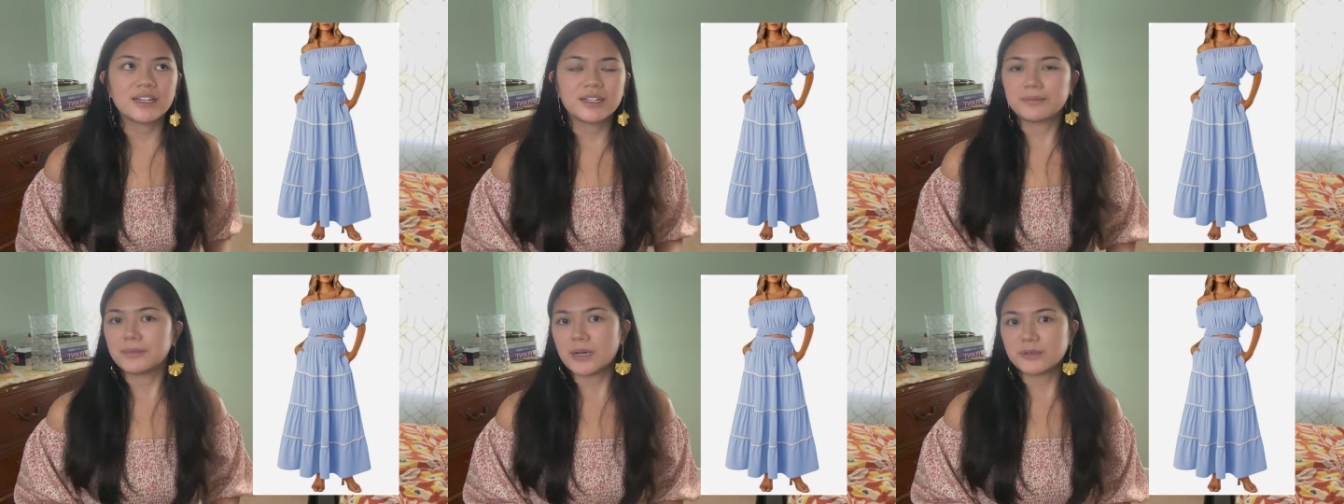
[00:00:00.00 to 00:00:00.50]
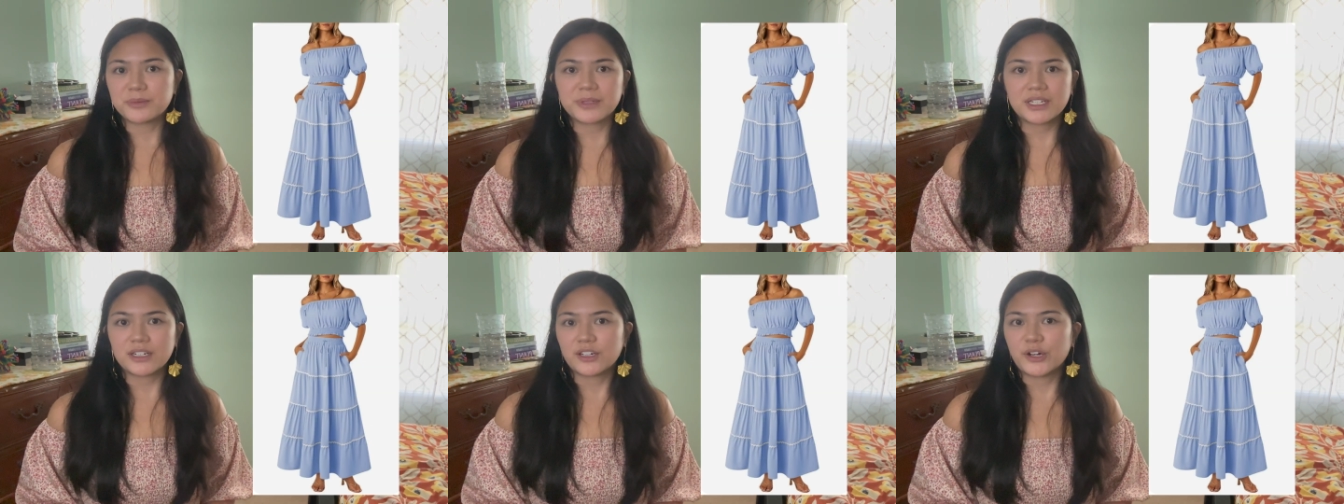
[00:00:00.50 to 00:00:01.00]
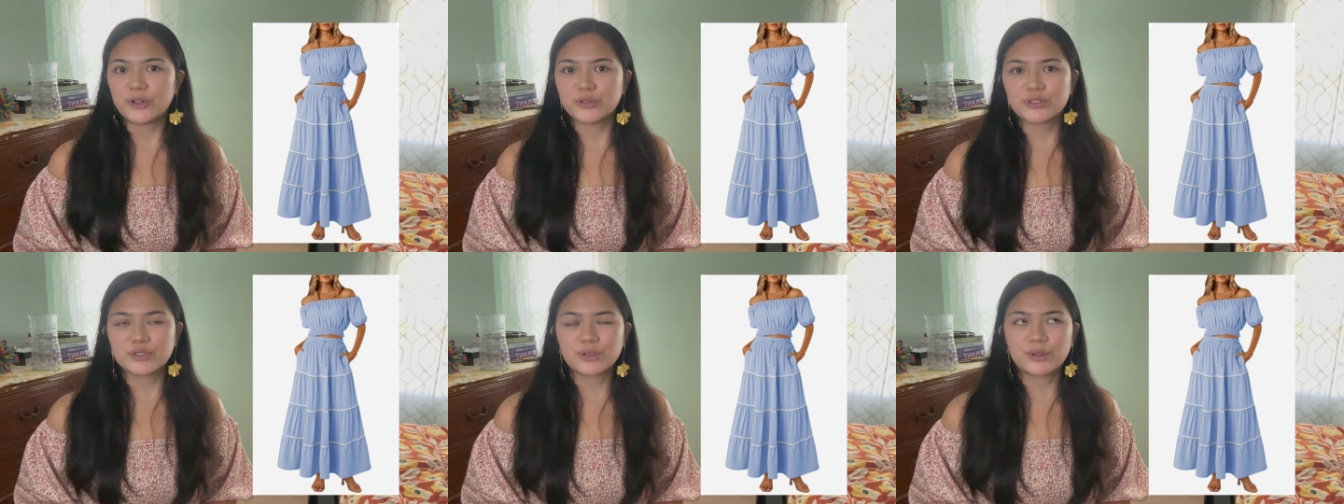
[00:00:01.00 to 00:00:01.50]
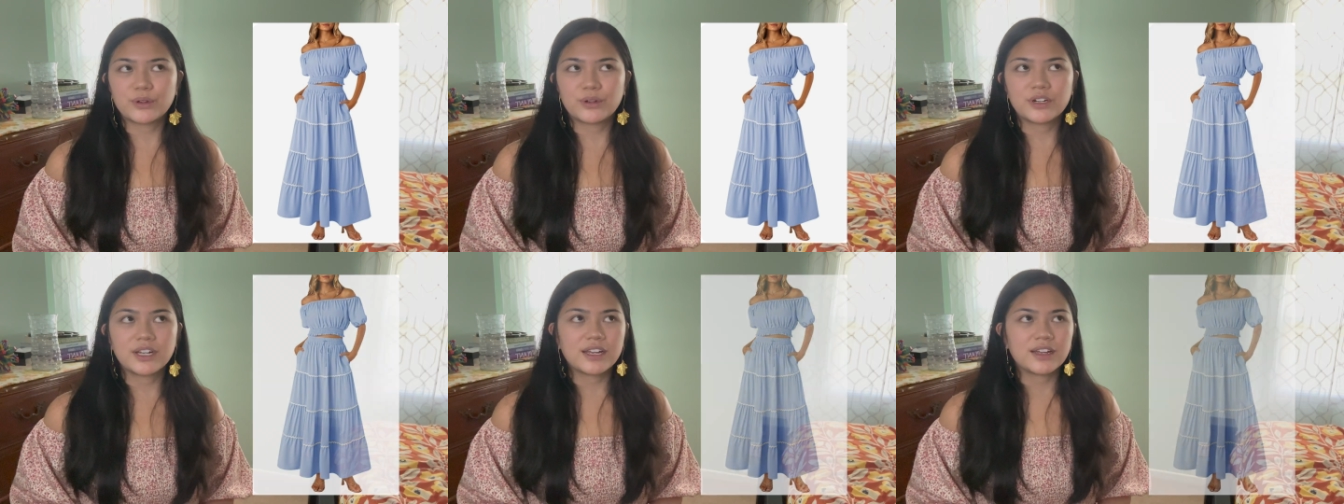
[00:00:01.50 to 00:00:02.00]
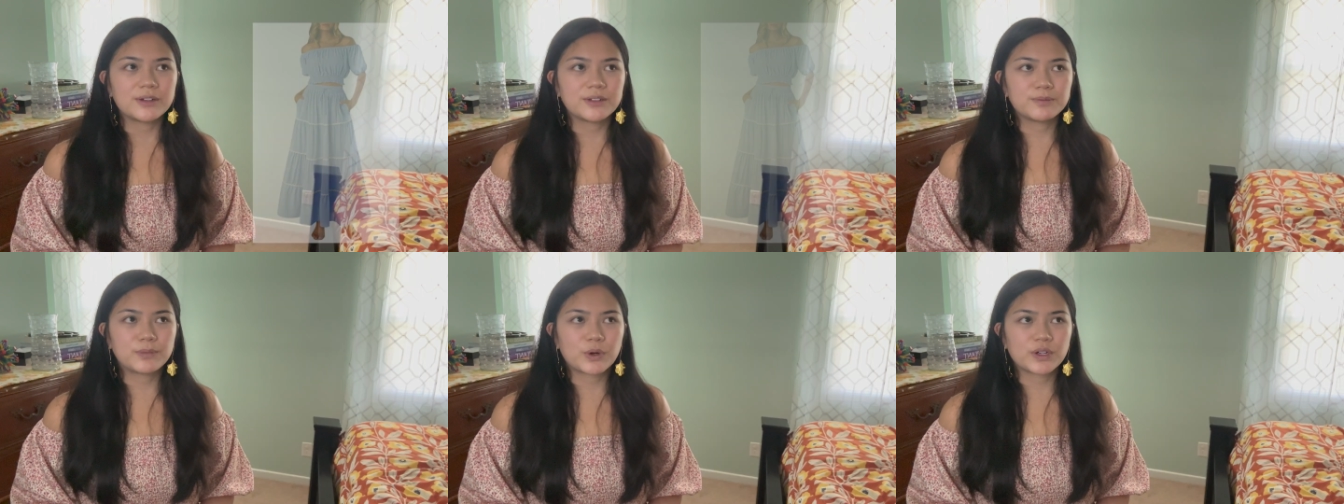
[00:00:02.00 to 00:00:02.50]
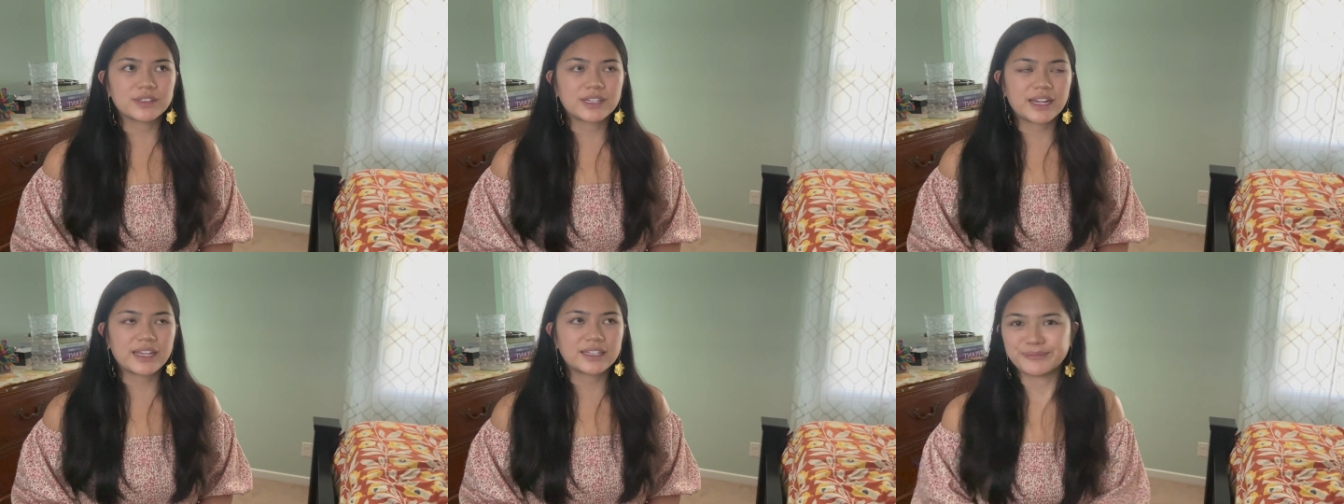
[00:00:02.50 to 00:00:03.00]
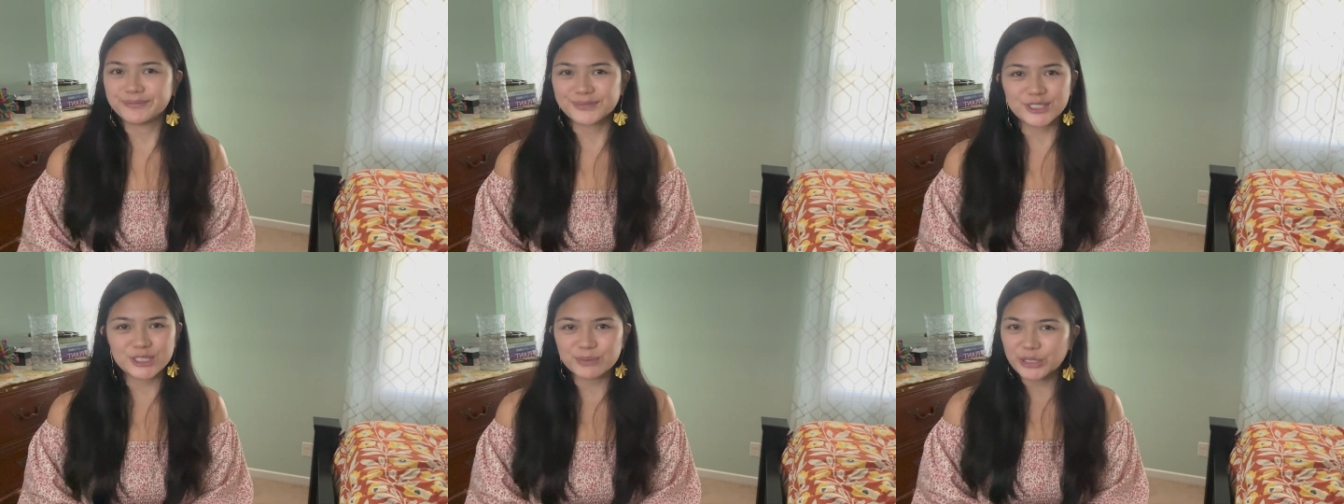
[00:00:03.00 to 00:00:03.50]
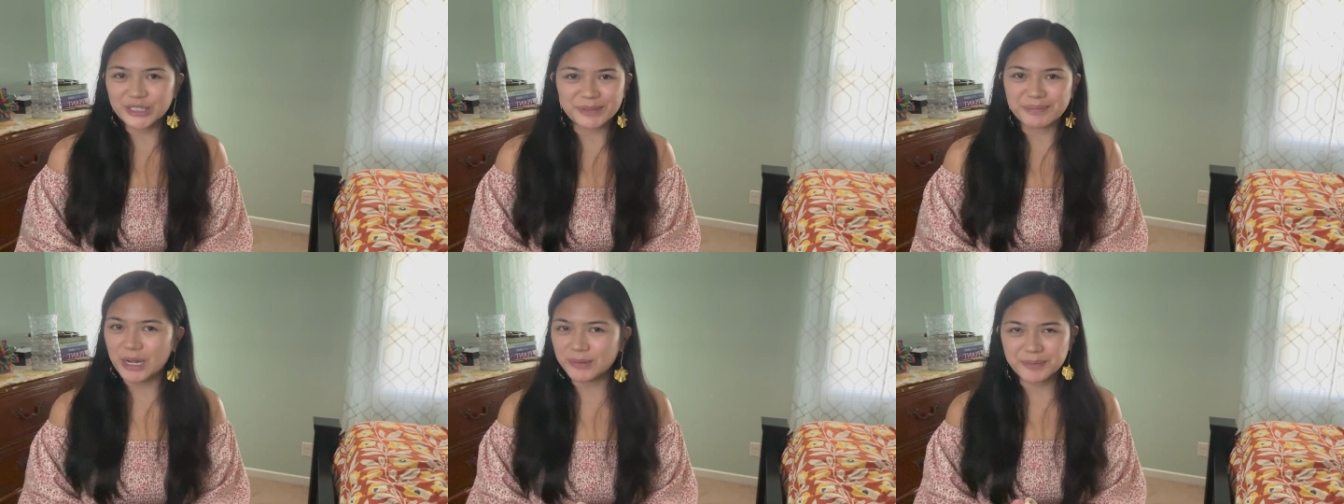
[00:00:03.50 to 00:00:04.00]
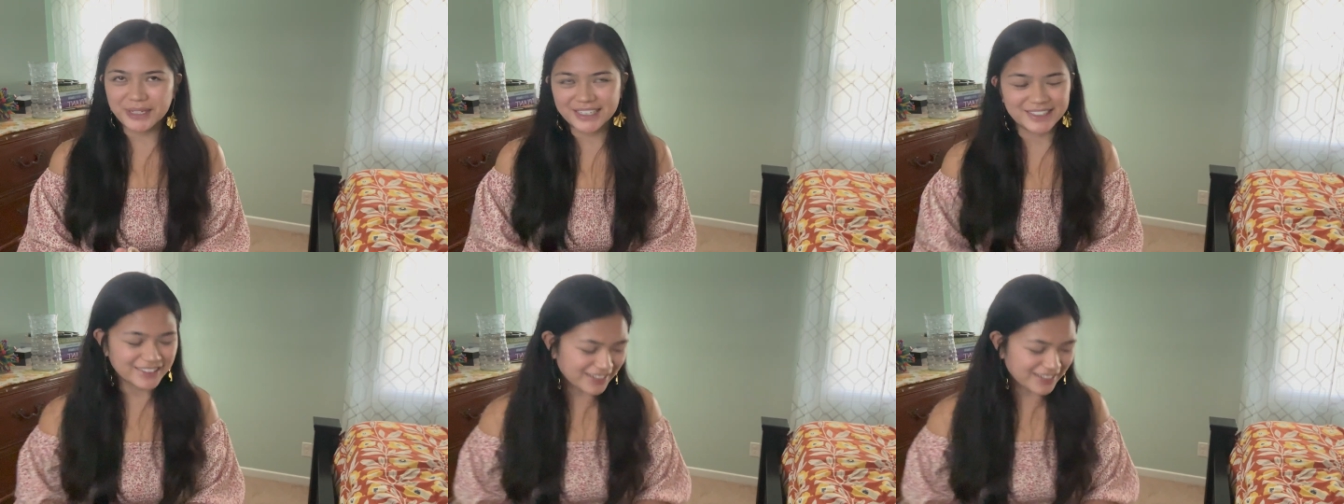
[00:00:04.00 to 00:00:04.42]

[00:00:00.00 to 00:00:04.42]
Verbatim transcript: Mamma Mia coastal, more like, just more like Mamma Mia.